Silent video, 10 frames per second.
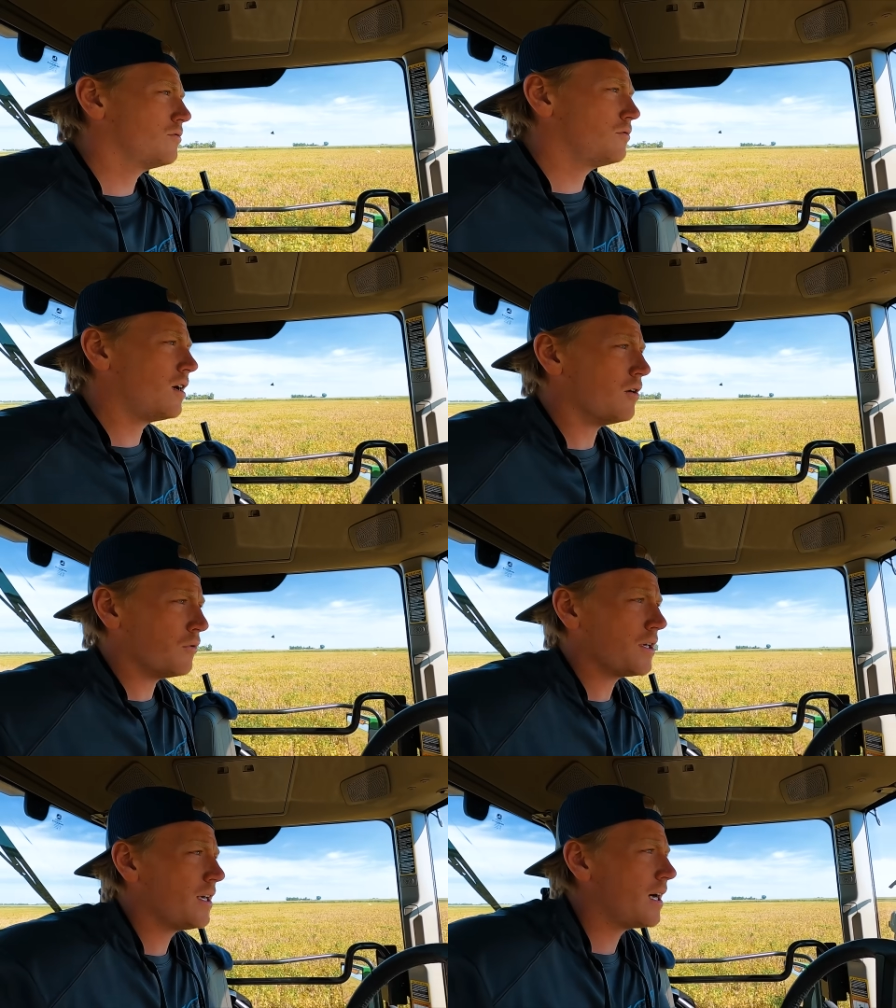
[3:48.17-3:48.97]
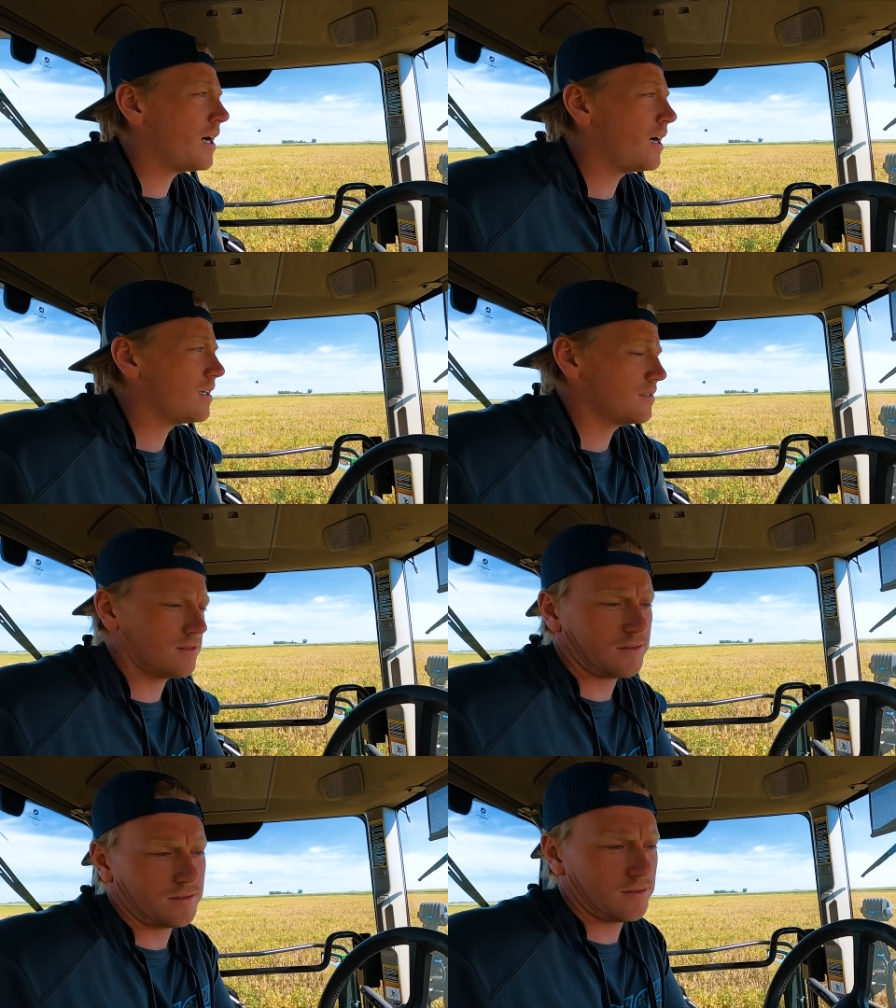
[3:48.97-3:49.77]
Well, we, uh,
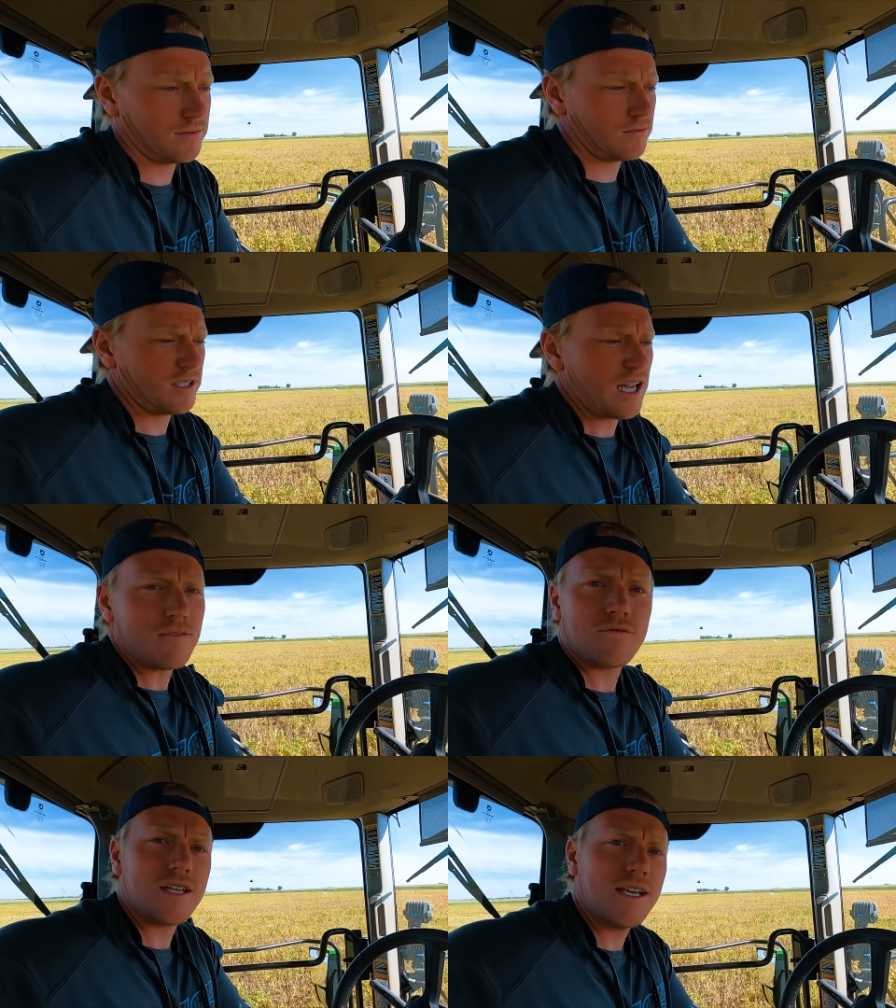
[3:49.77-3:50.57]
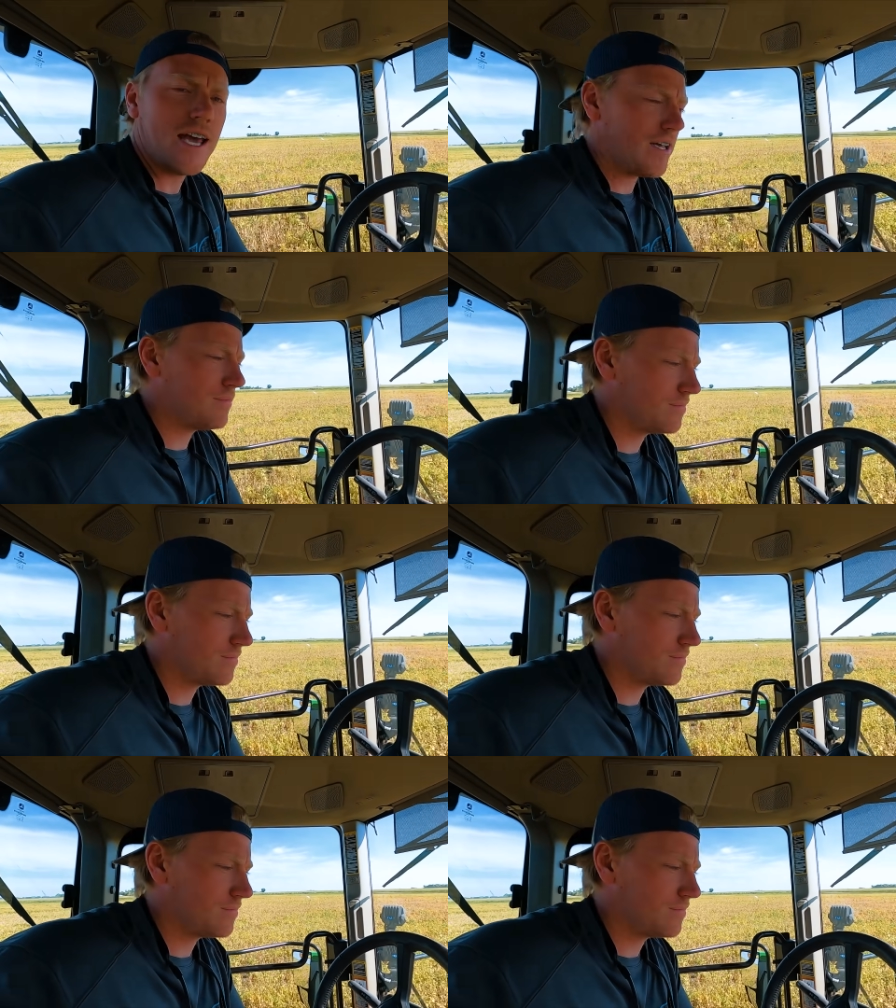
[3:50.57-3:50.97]
we're done for the day.